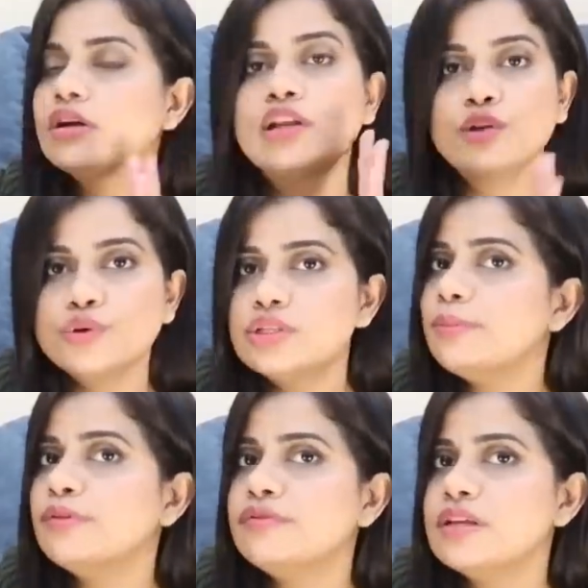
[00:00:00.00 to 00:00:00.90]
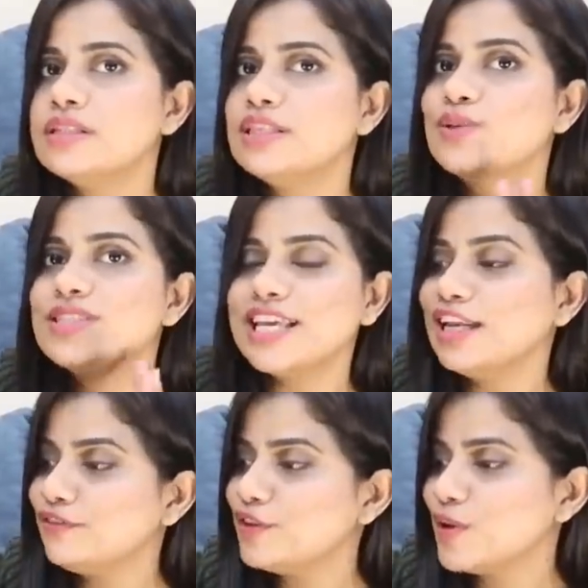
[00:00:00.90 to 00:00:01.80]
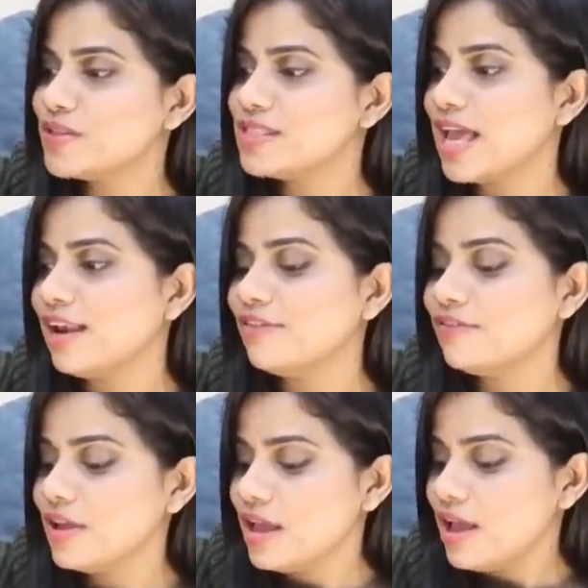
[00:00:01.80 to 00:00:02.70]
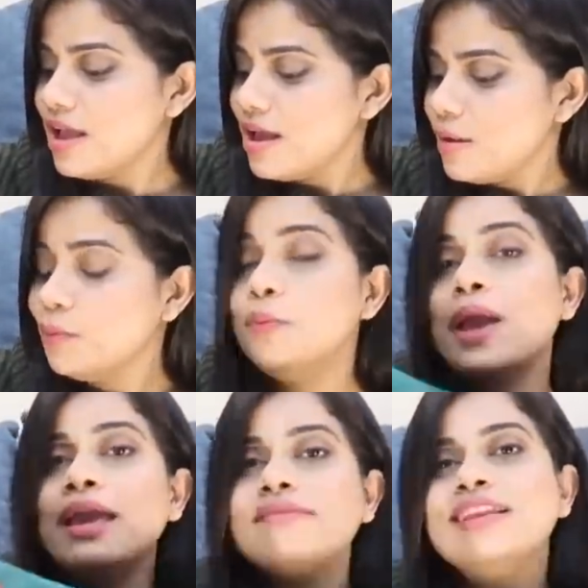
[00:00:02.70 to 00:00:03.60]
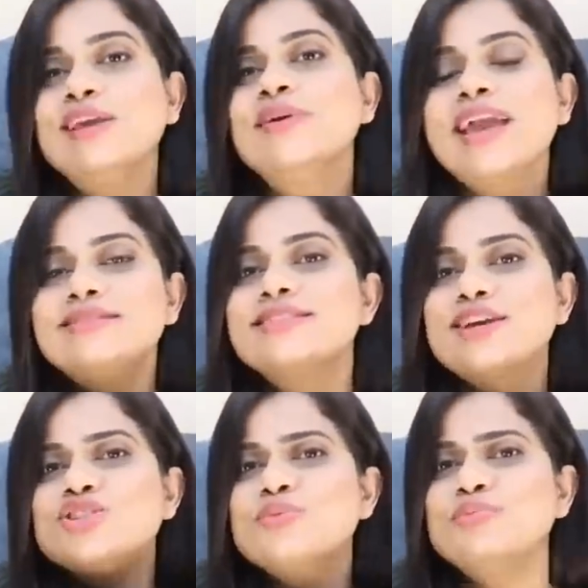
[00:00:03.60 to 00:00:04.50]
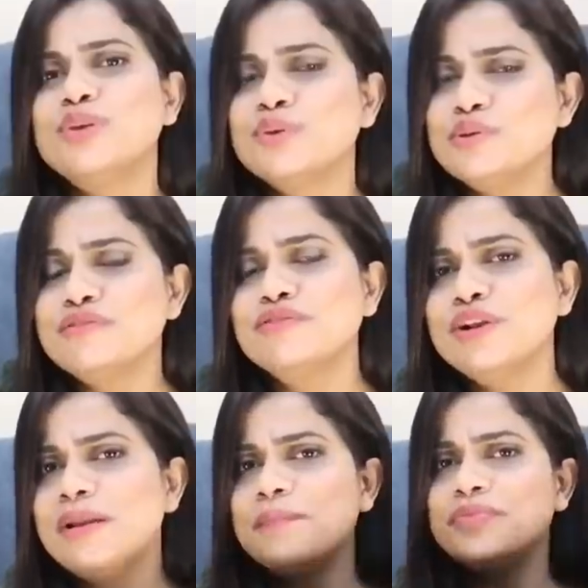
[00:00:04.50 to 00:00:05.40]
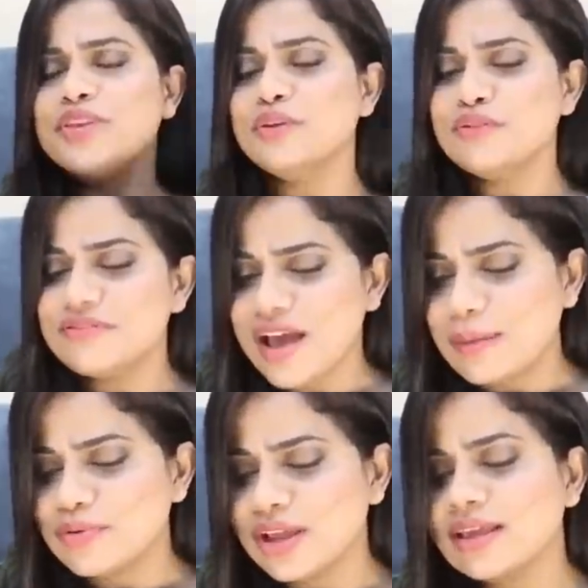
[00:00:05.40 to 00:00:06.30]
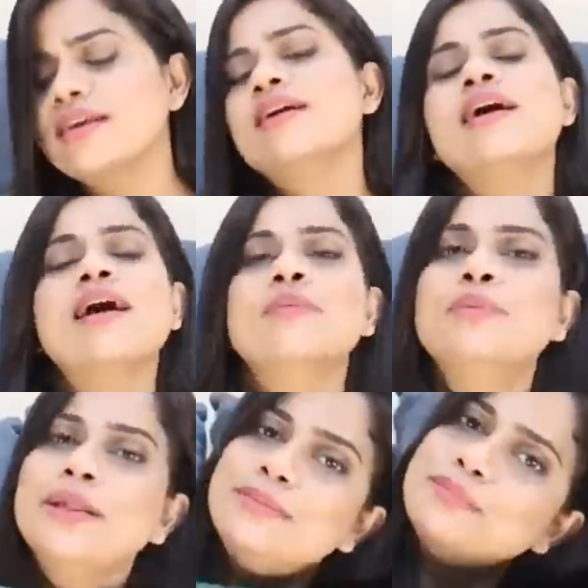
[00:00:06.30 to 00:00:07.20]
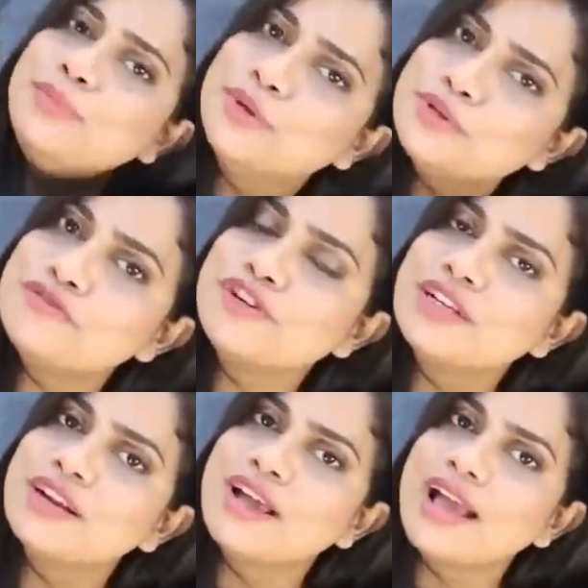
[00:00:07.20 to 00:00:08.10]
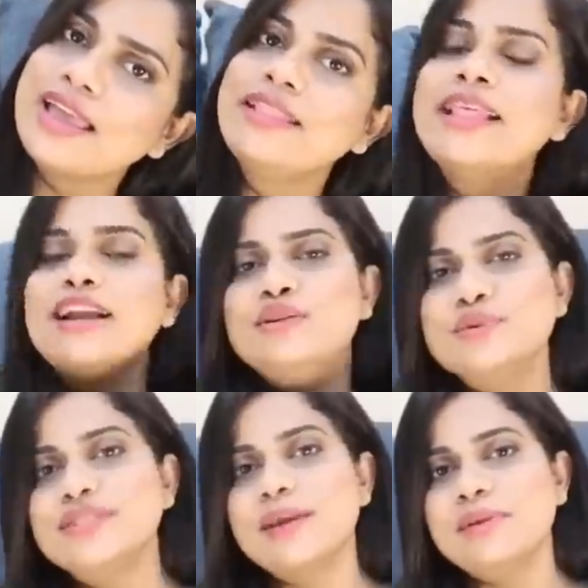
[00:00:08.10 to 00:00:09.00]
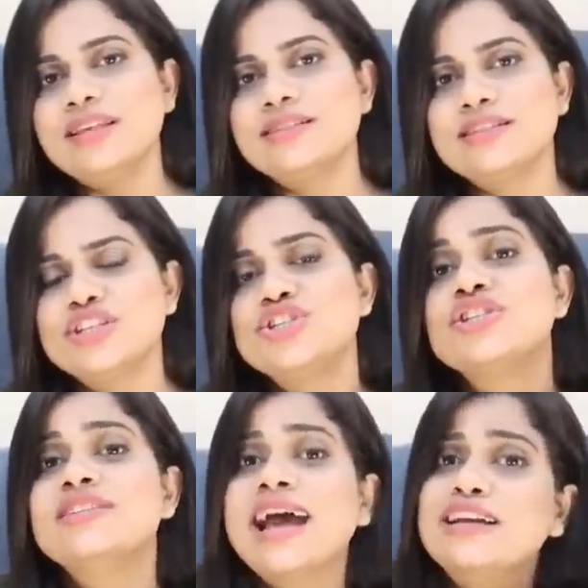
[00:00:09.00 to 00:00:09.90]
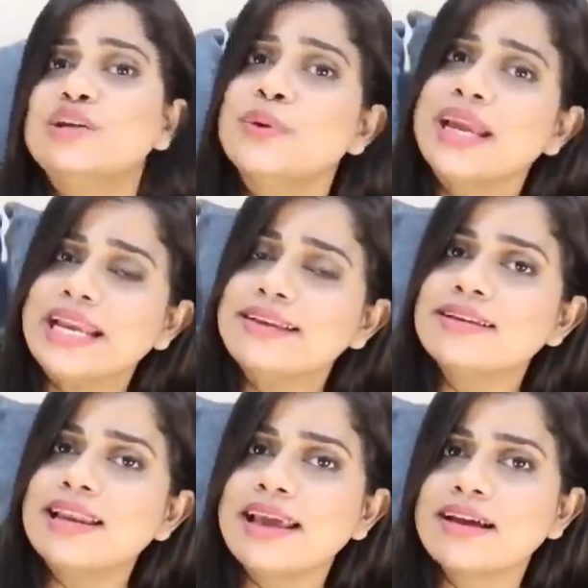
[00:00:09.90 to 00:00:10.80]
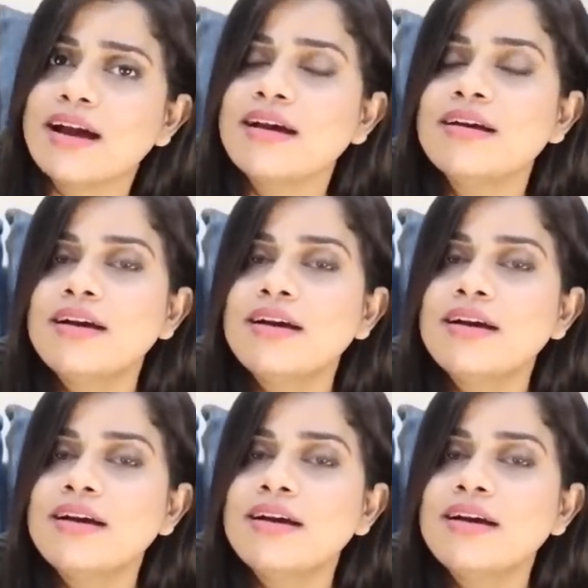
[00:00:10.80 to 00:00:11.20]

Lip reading: close-up of this. You see it for yourself. Where will you get such a beautiful, you know, fabric with beautiful kadai, that too semi-stitched, that too Indian lehenga,